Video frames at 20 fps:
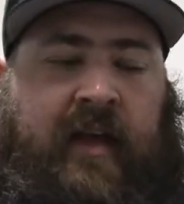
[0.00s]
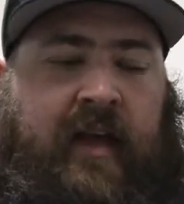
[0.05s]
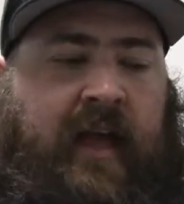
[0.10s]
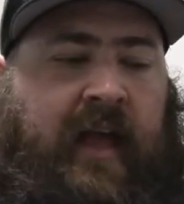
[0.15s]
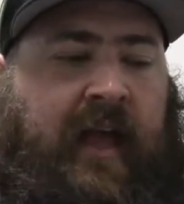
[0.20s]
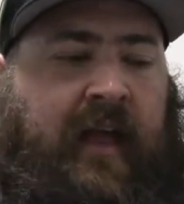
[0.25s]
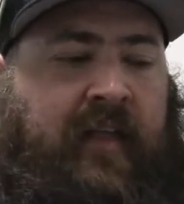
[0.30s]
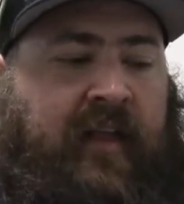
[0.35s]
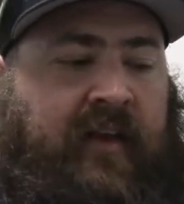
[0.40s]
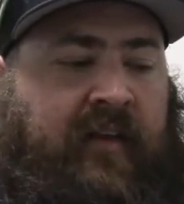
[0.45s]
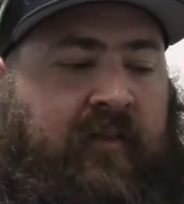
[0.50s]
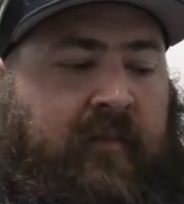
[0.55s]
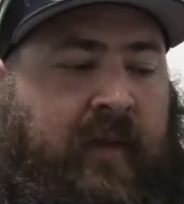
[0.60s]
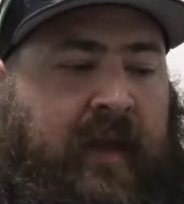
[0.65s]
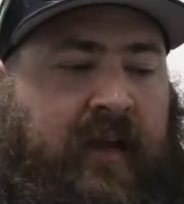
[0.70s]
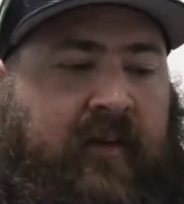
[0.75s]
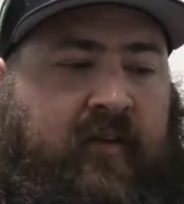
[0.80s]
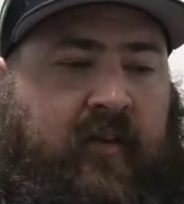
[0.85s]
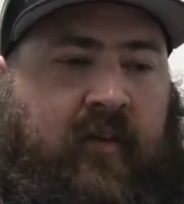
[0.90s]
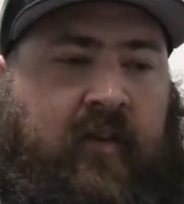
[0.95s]
And they just
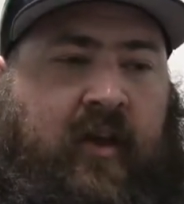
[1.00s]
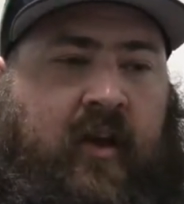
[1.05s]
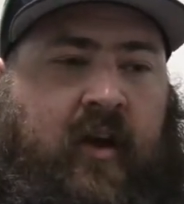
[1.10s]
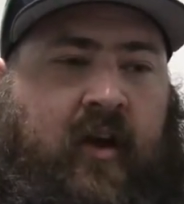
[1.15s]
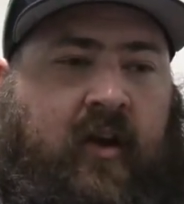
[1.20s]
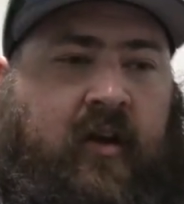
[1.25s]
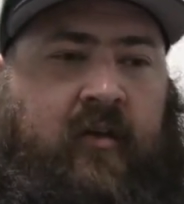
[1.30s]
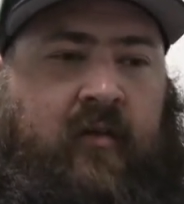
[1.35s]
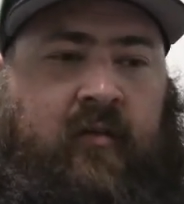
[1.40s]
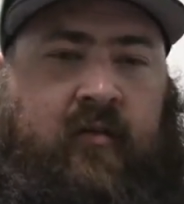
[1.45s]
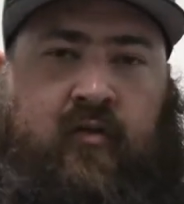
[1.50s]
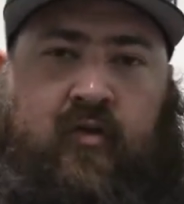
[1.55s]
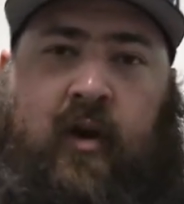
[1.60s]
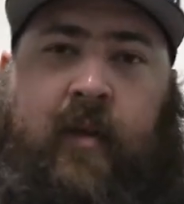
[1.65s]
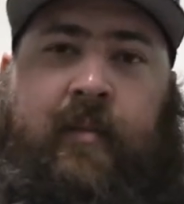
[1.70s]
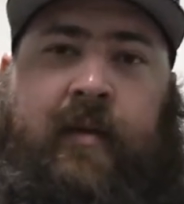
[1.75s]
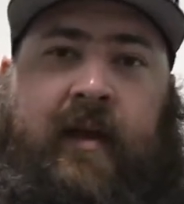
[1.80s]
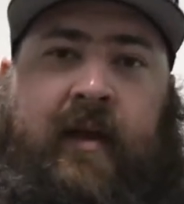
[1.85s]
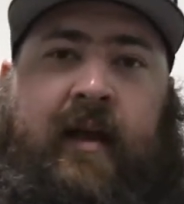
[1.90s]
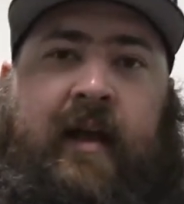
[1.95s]
make sure they're
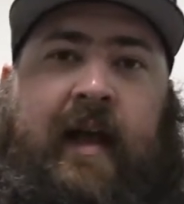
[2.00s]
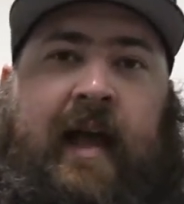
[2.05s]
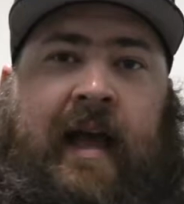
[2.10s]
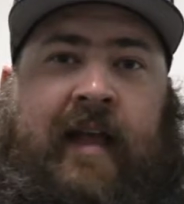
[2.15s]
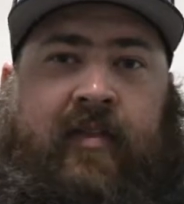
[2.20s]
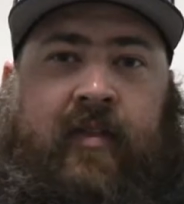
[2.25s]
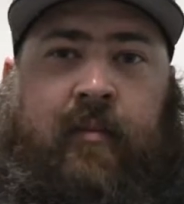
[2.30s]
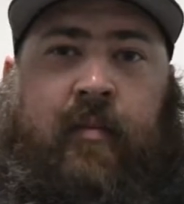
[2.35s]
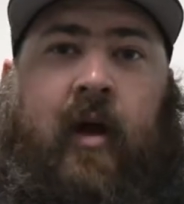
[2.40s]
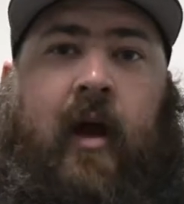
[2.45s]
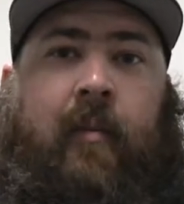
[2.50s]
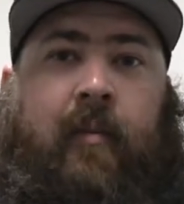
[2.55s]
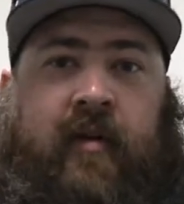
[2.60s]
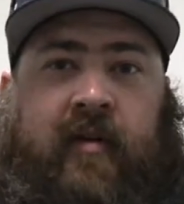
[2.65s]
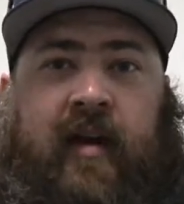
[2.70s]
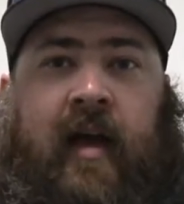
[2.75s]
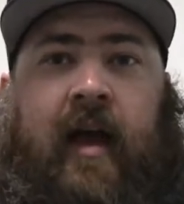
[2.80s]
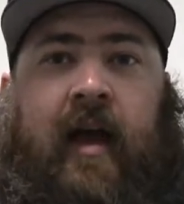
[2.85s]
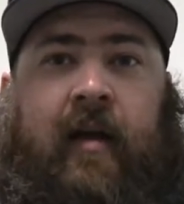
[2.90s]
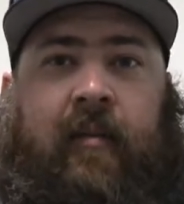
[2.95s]
tripping at the
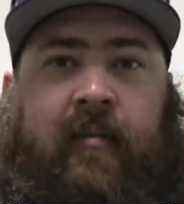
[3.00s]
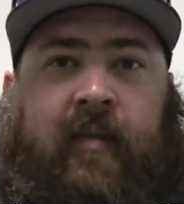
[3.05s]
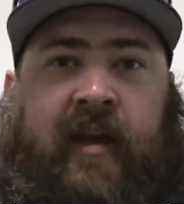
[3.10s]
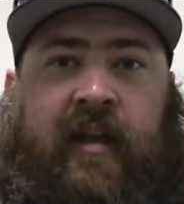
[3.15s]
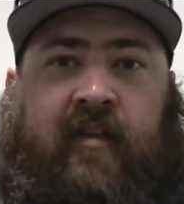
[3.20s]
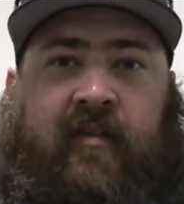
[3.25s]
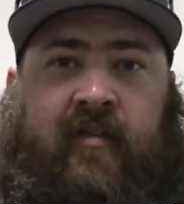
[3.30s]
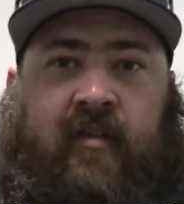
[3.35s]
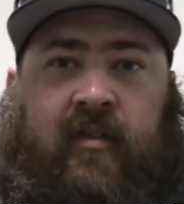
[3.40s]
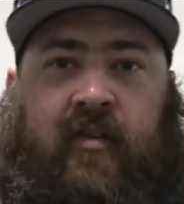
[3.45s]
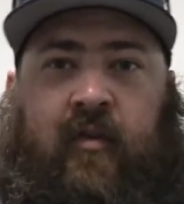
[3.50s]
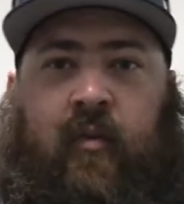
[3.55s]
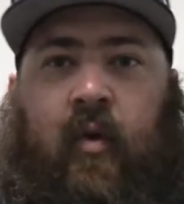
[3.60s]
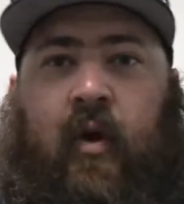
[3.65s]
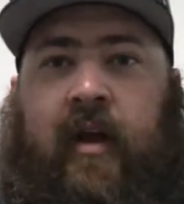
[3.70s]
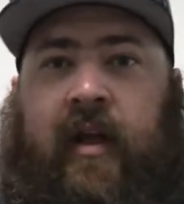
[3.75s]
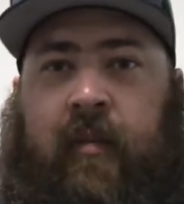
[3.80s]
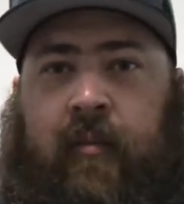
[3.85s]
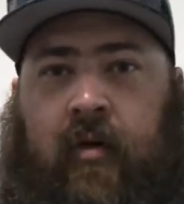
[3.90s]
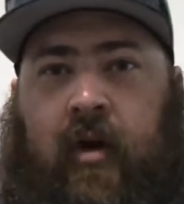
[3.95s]
proper time, making sure they're
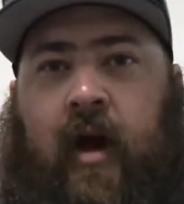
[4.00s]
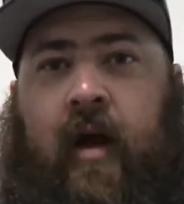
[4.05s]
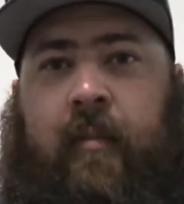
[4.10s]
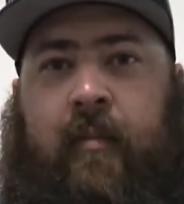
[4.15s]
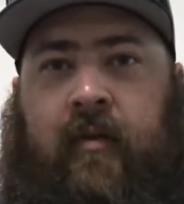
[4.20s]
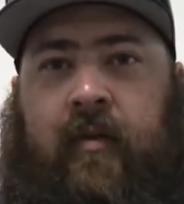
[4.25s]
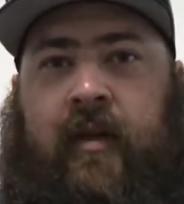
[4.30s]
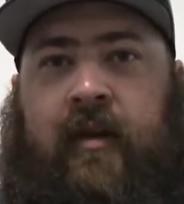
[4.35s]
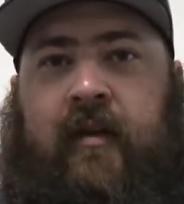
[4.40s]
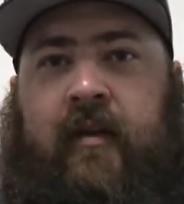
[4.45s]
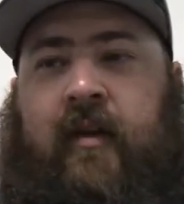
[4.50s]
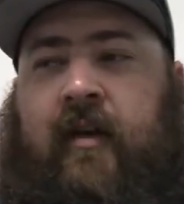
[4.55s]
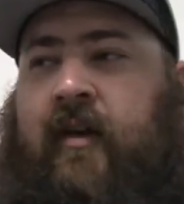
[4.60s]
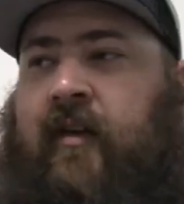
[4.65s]
working properly.